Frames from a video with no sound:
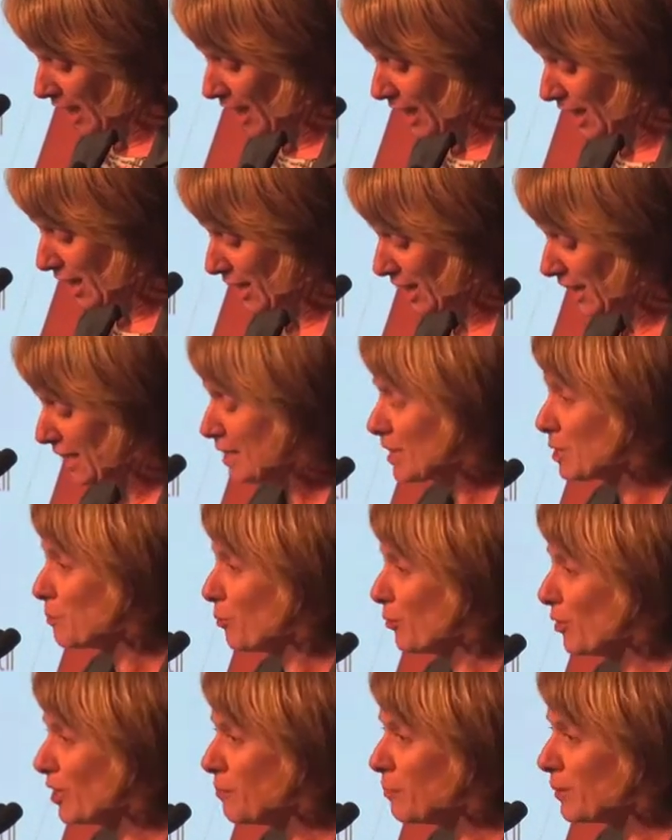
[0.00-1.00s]
uh, it's a
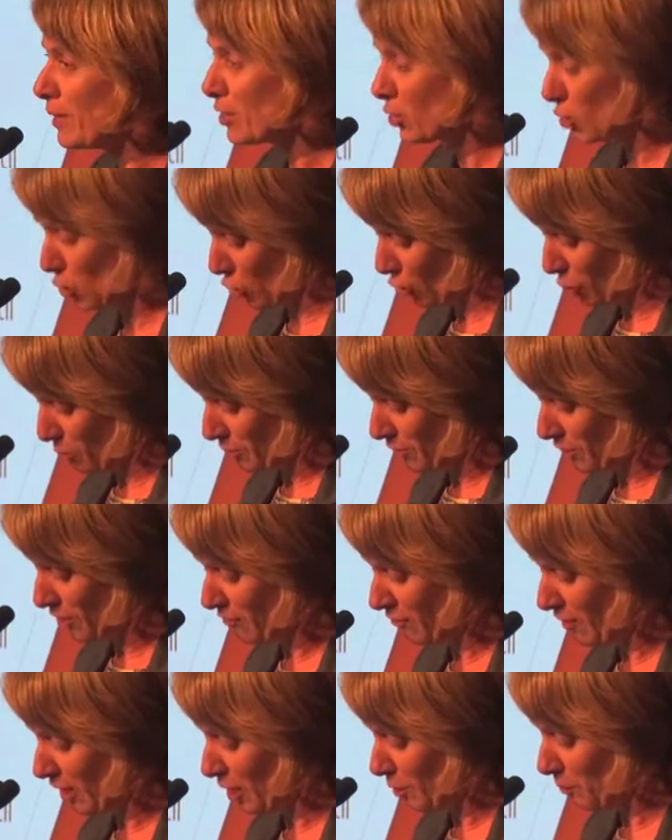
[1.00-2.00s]
pretty big job to
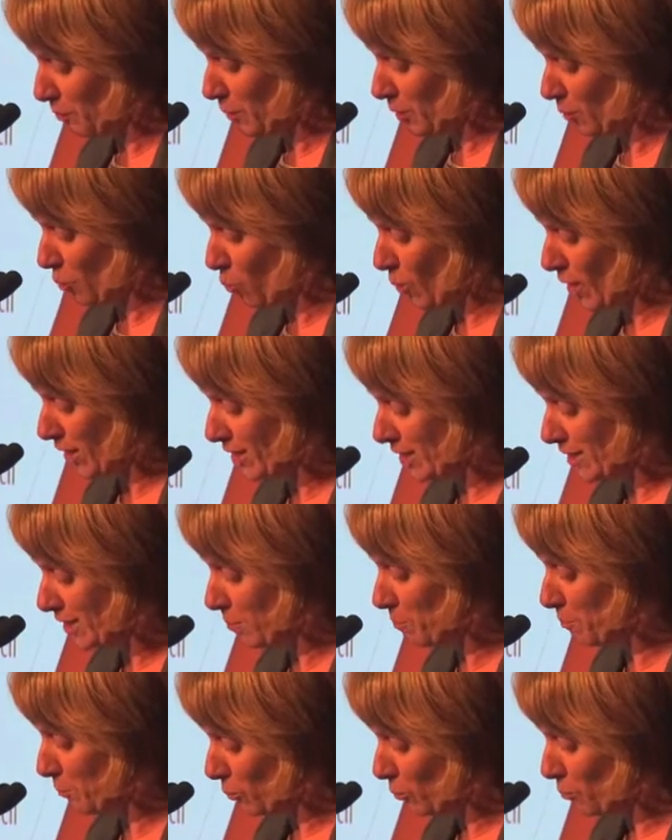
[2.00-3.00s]
develop one
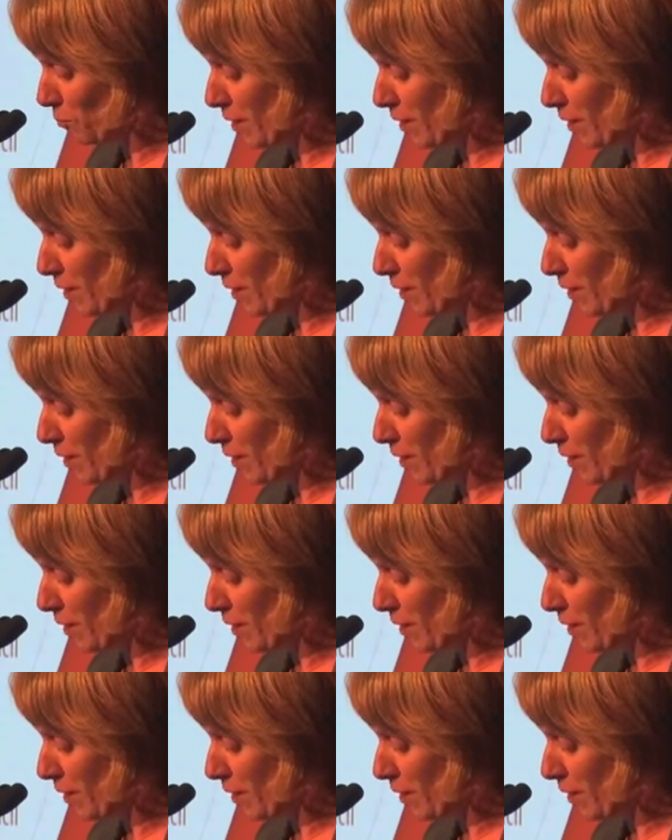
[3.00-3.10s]
simple,